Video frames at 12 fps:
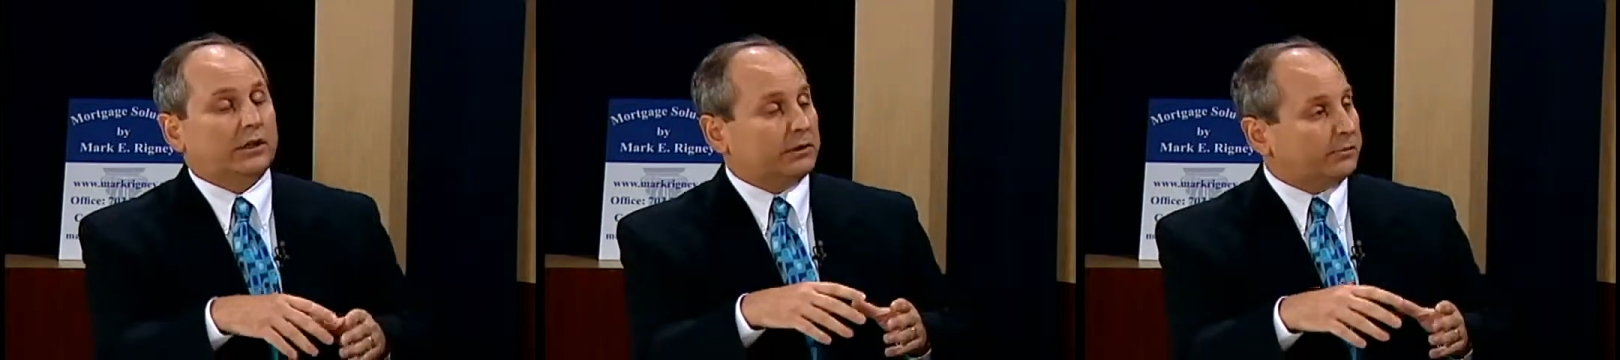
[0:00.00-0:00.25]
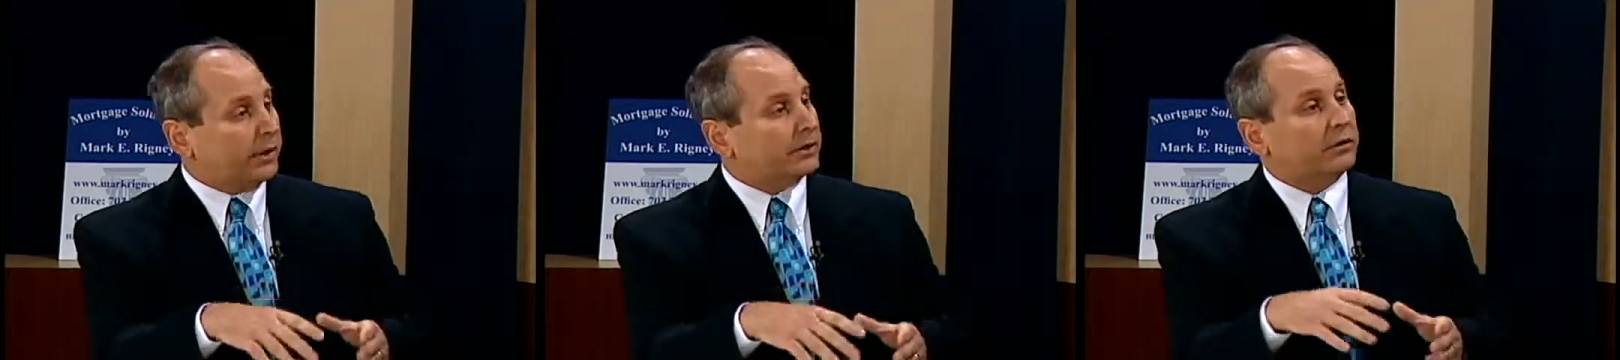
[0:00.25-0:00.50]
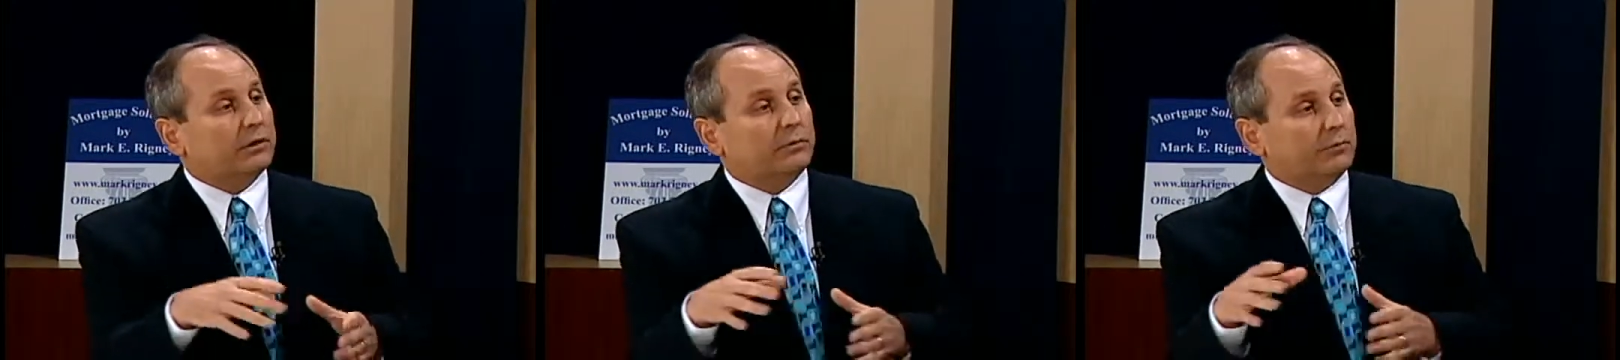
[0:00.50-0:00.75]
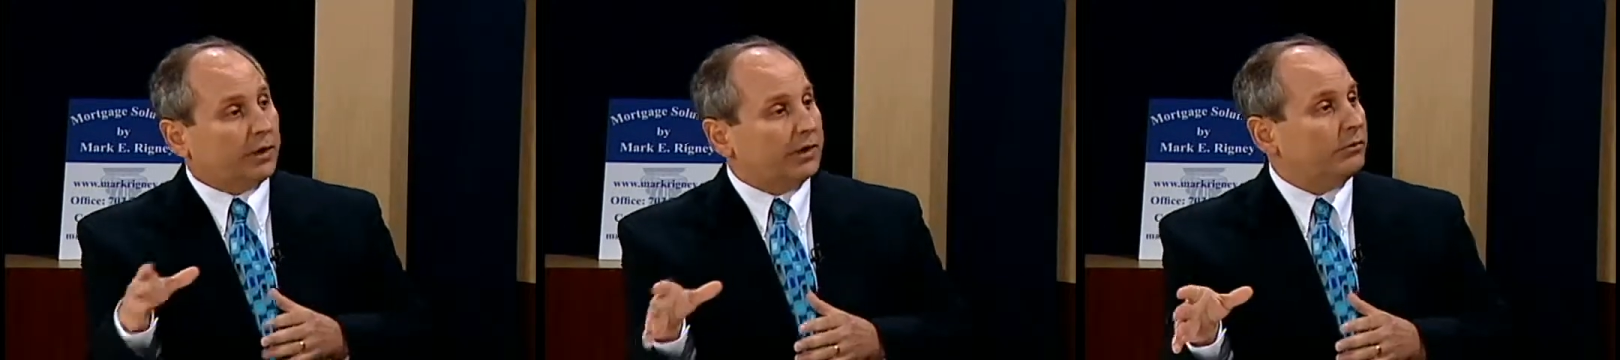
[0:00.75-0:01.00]
especially
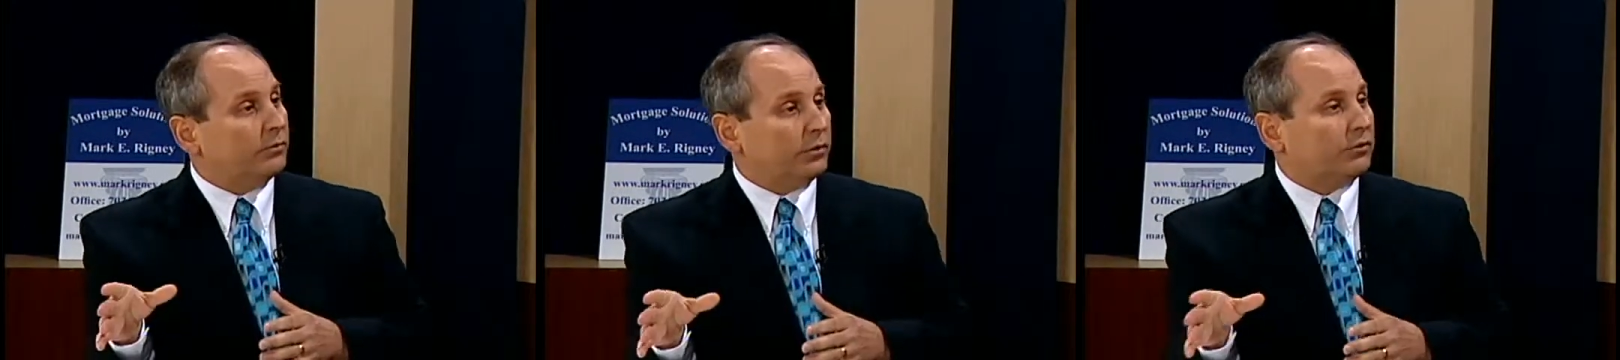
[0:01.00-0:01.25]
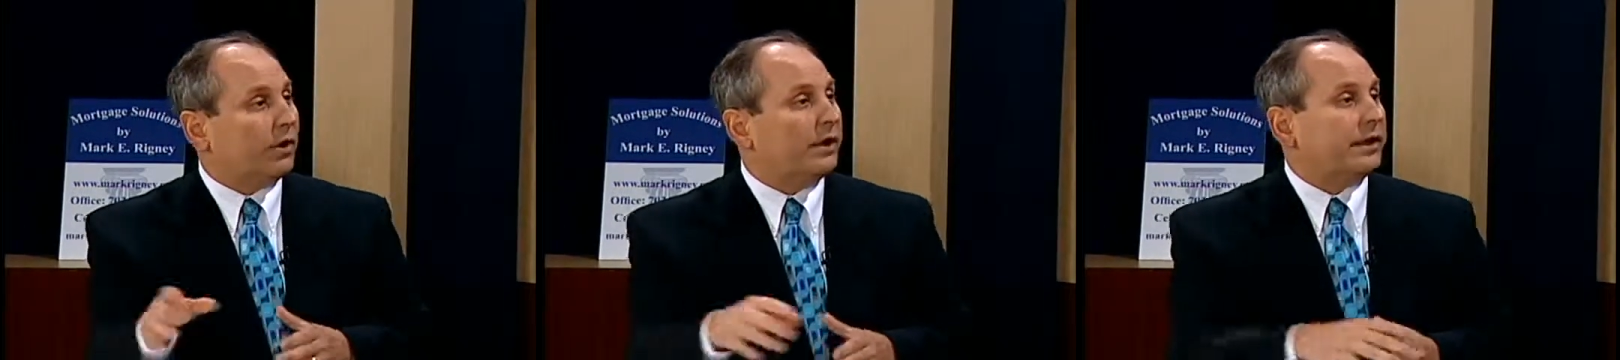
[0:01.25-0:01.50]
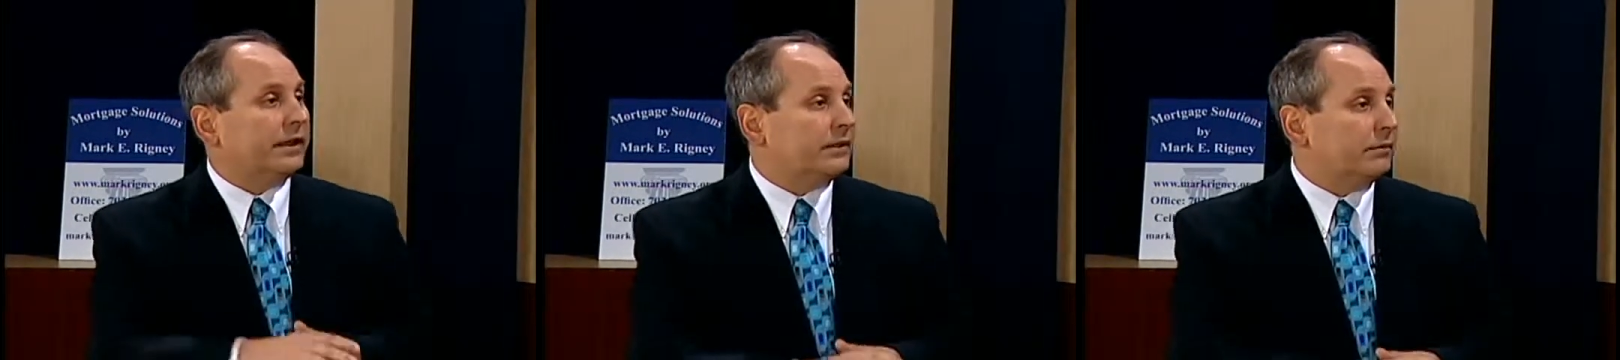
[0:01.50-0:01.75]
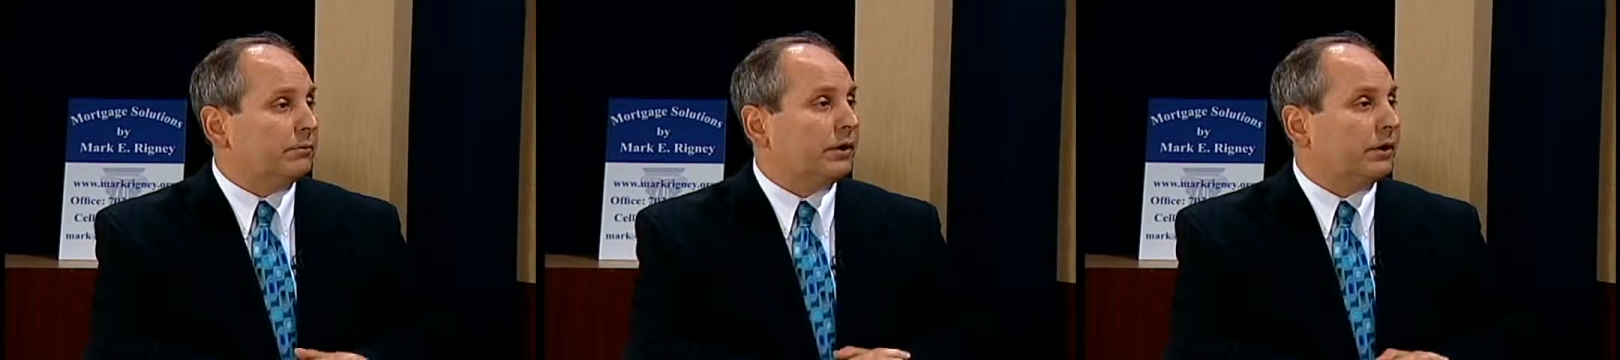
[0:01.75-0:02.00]
when we're trying to get
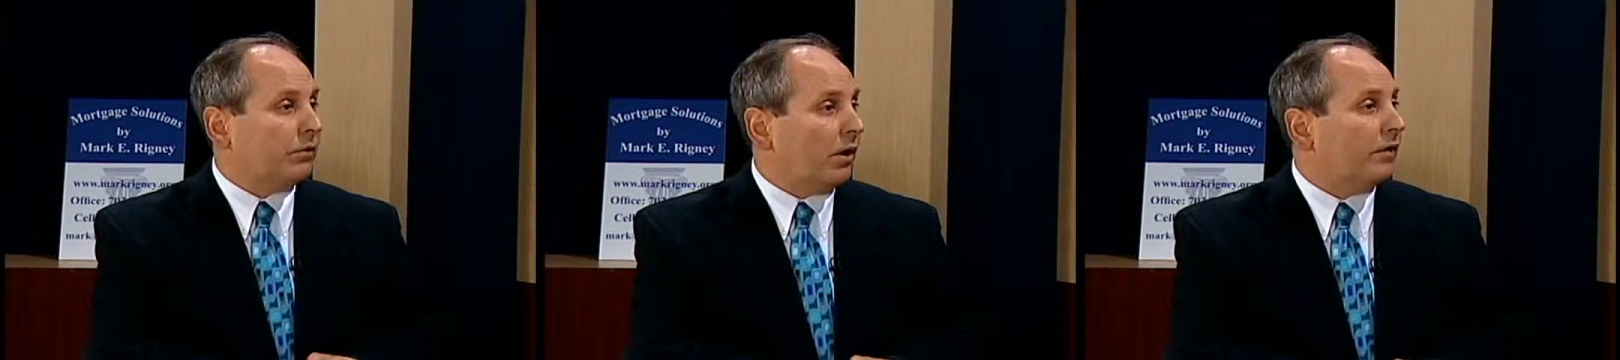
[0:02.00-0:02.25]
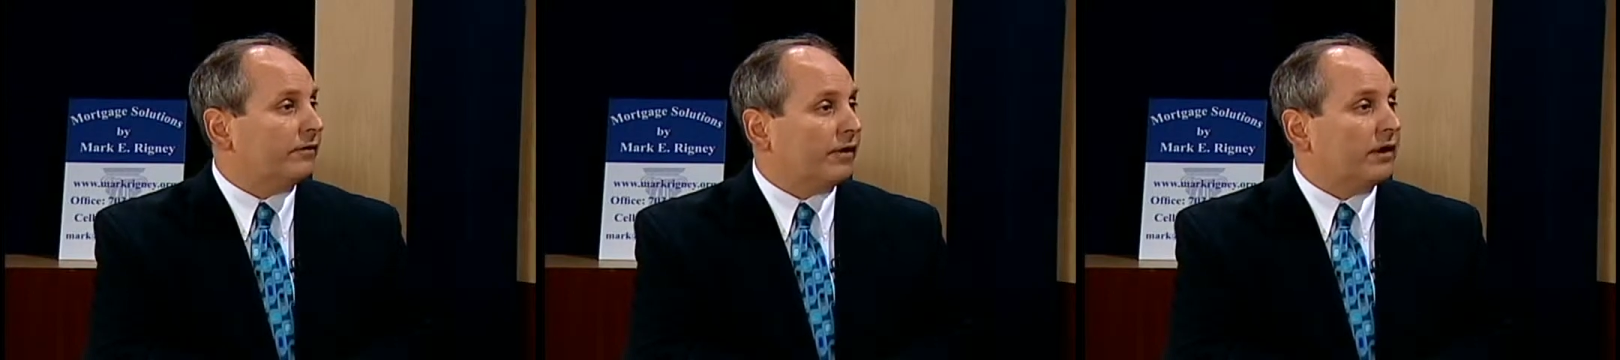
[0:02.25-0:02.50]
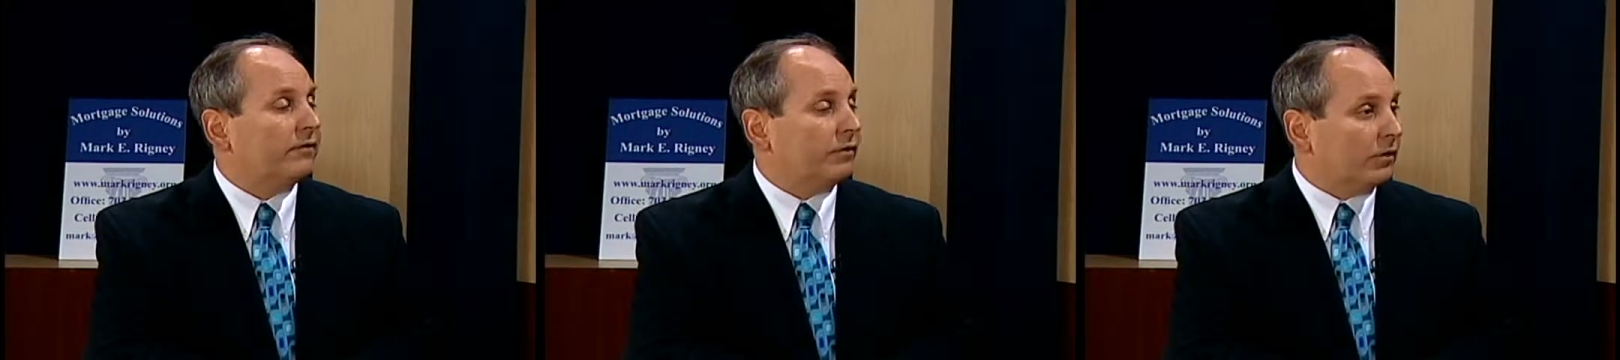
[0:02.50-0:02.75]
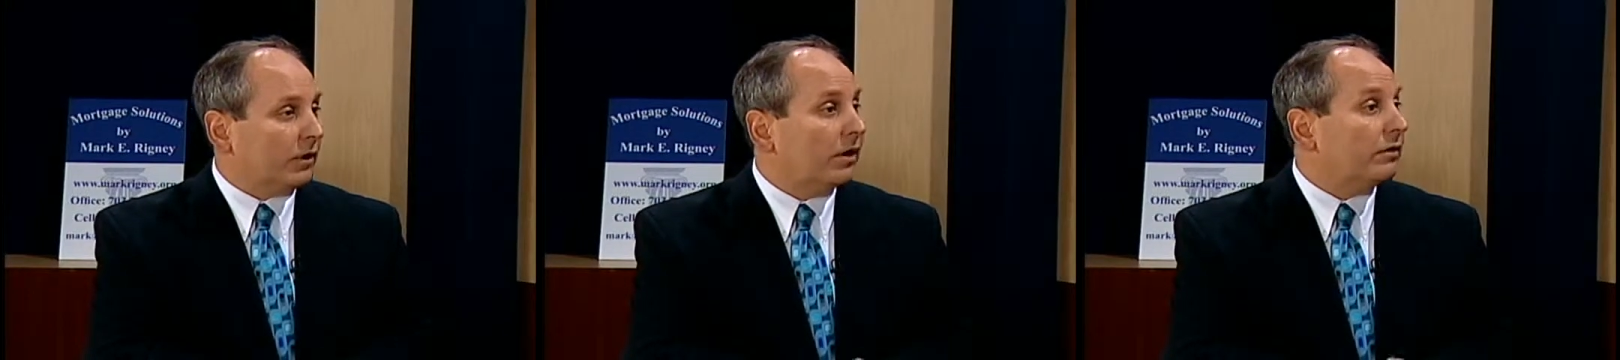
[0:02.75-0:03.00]
somebody qualified
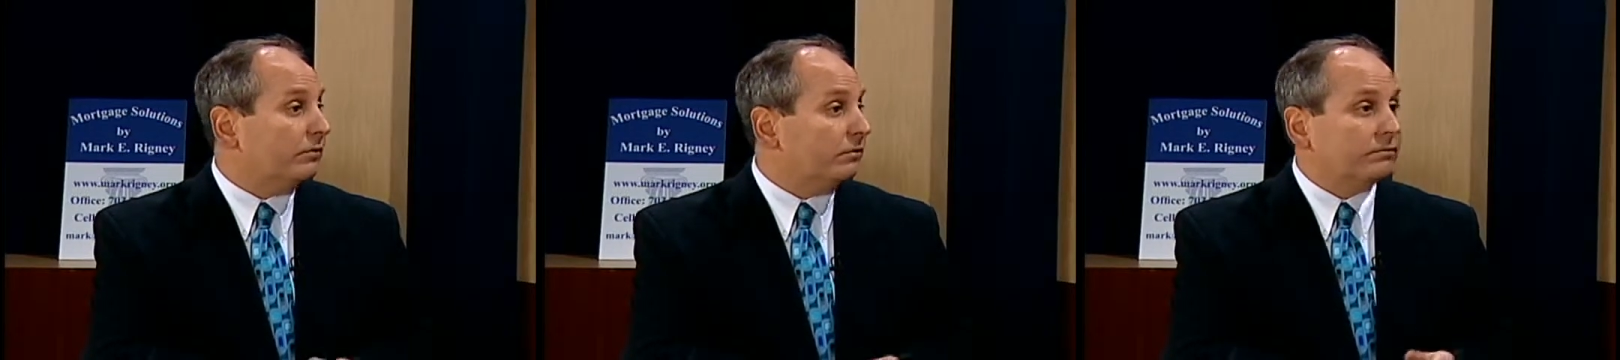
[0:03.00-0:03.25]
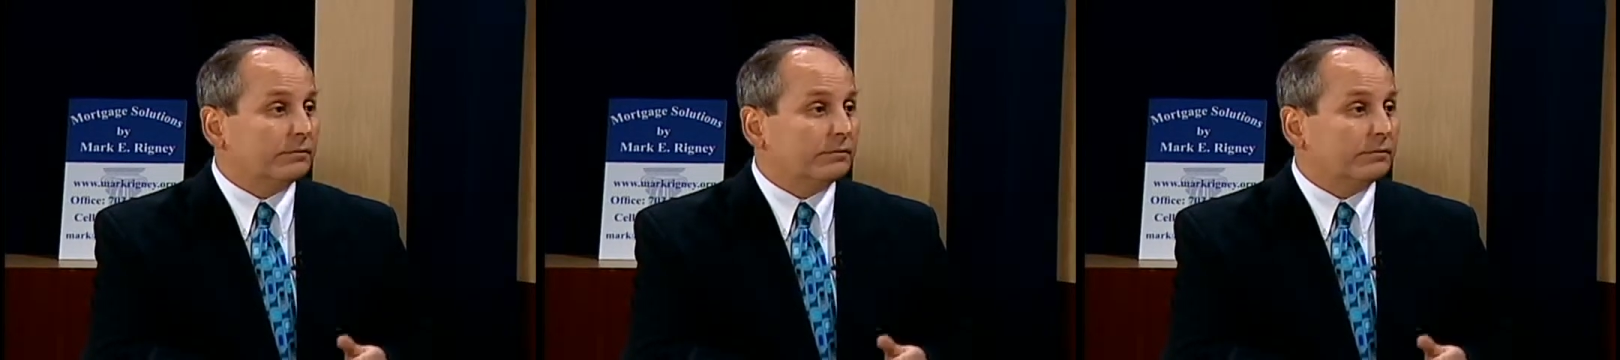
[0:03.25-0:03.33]
for a loan.